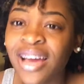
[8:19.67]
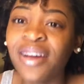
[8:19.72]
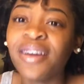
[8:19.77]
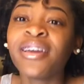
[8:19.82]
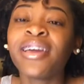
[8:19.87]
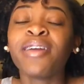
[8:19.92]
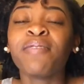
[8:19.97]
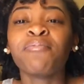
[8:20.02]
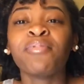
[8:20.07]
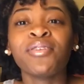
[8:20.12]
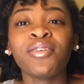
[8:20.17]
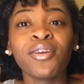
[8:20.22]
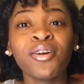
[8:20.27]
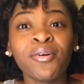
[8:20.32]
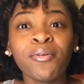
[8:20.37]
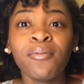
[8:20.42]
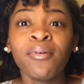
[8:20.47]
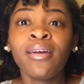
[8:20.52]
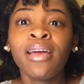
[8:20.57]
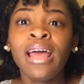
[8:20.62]
Okay, but no.
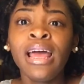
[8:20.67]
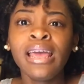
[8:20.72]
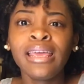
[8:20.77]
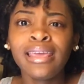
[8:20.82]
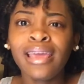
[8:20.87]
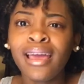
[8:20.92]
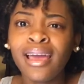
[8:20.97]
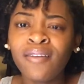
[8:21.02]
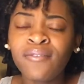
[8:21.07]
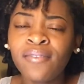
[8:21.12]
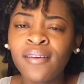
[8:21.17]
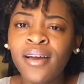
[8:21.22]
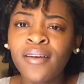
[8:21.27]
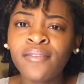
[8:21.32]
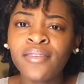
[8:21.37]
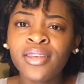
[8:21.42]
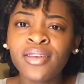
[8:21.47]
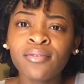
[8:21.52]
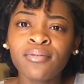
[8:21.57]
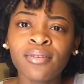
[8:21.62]
Yeah, if you have
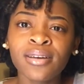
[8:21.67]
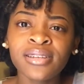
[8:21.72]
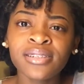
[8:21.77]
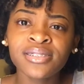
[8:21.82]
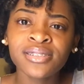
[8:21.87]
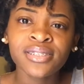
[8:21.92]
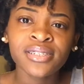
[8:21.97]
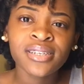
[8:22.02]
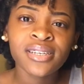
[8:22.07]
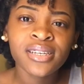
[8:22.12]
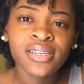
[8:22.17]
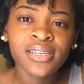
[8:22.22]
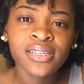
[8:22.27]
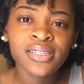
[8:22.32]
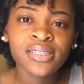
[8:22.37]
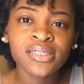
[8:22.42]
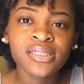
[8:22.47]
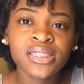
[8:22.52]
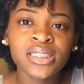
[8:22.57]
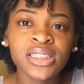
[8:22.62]
any
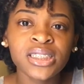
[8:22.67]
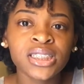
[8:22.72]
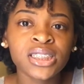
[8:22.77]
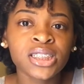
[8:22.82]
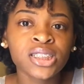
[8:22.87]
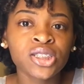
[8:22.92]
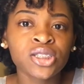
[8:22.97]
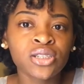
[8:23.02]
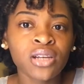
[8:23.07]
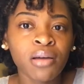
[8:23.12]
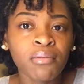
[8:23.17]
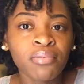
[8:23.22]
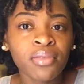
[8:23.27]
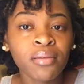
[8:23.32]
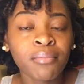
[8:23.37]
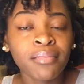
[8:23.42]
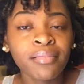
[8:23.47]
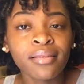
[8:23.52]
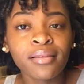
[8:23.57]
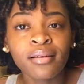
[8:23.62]
questions, just drop
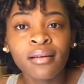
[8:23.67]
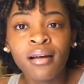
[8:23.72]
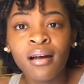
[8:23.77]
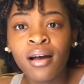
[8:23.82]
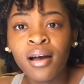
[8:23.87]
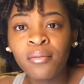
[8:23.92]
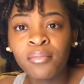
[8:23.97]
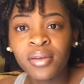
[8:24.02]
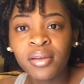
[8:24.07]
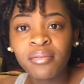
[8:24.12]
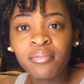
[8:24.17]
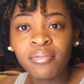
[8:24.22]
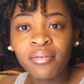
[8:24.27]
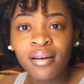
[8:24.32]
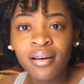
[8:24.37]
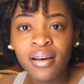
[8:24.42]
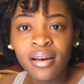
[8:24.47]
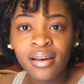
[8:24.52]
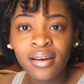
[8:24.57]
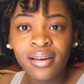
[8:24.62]
them in the comment
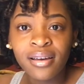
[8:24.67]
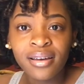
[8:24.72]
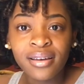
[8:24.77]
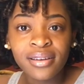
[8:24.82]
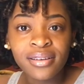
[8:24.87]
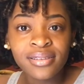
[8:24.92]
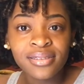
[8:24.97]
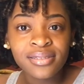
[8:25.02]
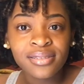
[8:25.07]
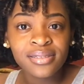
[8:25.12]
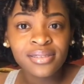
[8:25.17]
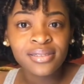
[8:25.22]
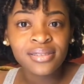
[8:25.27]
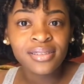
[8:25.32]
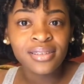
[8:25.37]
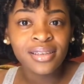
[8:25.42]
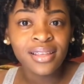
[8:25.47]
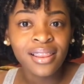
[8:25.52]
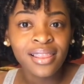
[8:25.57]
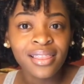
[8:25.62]
box.
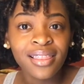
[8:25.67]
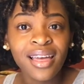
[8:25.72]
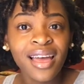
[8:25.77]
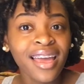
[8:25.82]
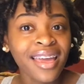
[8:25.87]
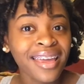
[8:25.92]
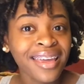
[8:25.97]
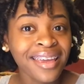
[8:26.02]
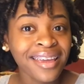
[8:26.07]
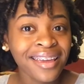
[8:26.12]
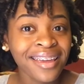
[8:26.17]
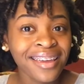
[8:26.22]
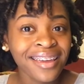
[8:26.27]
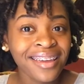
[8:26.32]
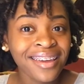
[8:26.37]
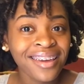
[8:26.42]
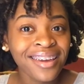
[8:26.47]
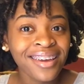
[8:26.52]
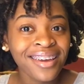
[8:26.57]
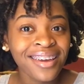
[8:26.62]
Like
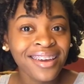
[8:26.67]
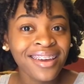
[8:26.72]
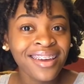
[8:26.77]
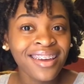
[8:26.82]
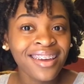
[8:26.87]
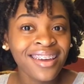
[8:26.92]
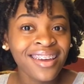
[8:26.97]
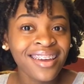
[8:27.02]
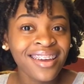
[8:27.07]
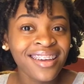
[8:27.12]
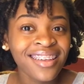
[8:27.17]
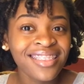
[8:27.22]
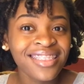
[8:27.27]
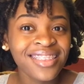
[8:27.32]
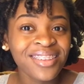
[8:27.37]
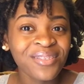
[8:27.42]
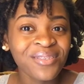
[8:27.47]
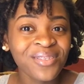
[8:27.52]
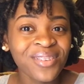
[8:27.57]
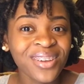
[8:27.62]

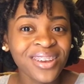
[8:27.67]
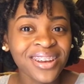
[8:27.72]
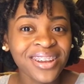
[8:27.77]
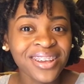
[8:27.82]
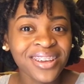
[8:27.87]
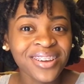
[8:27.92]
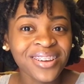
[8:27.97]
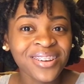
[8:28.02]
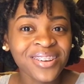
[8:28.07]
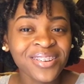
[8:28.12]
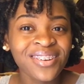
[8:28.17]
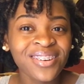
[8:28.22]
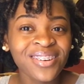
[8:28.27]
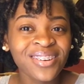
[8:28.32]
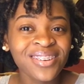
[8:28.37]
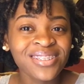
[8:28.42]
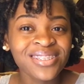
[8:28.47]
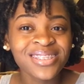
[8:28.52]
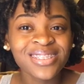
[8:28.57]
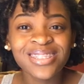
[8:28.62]
the video,
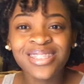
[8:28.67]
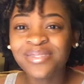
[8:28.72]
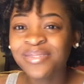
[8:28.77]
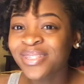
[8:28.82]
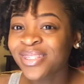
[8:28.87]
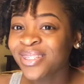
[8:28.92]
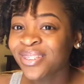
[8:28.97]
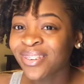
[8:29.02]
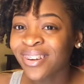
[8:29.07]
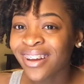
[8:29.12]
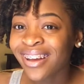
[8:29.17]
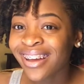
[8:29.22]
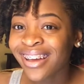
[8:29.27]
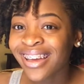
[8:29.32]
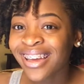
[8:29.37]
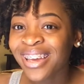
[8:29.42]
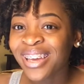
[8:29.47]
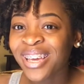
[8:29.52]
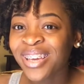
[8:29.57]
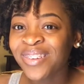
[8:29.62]

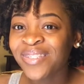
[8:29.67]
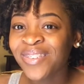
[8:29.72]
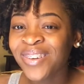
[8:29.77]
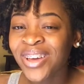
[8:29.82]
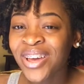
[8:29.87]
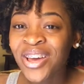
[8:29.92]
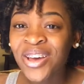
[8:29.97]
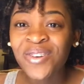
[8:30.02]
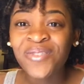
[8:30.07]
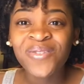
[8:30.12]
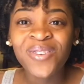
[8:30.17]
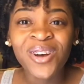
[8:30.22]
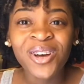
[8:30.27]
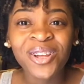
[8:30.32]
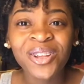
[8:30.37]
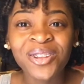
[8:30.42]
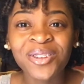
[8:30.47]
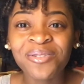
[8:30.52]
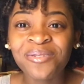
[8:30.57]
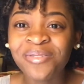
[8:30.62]
subscribe,
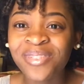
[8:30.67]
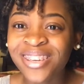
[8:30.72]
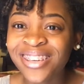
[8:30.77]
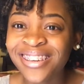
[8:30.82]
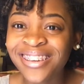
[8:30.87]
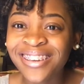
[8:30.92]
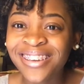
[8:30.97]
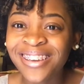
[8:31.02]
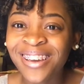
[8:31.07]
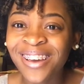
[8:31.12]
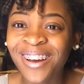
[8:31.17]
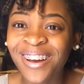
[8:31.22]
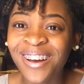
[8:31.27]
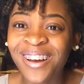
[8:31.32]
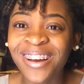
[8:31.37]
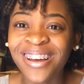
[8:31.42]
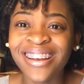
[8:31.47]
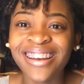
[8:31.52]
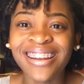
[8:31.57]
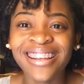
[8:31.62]
follow me
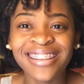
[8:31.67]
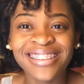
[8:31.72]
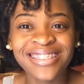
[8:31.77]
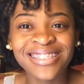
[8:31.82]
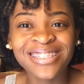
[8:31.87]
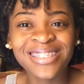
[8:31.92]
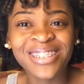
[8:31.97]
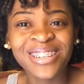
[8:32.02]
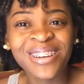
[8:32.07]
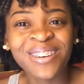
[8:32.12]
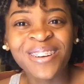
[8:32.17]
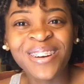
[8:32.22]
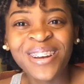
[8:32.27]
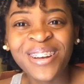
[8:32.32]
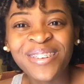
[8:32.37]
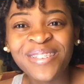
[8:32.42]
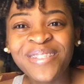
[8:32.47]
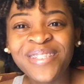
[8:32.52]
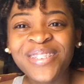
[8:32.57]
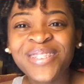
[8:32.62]
on
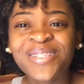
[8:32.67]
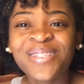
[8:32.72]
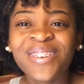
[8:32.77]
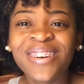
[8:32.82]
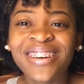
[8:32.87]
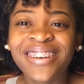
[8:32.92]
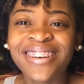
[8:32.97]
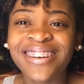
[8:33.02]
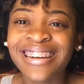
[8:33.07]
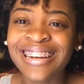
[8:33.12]
Instagram, Twitter,